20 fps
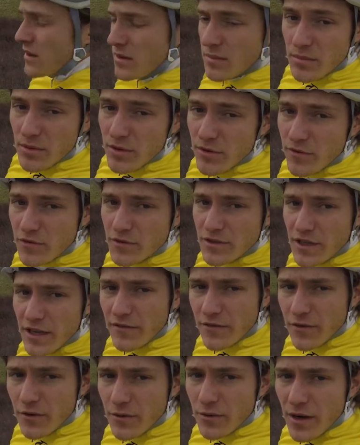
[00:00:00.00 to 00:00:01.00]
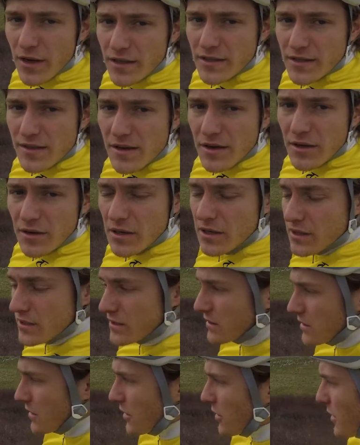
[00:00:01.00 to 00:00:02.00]
Beautiful day for a race though,
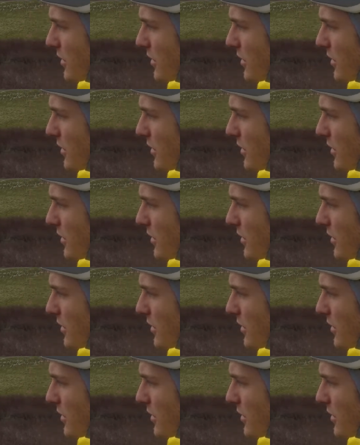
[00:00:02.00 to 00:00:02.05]
so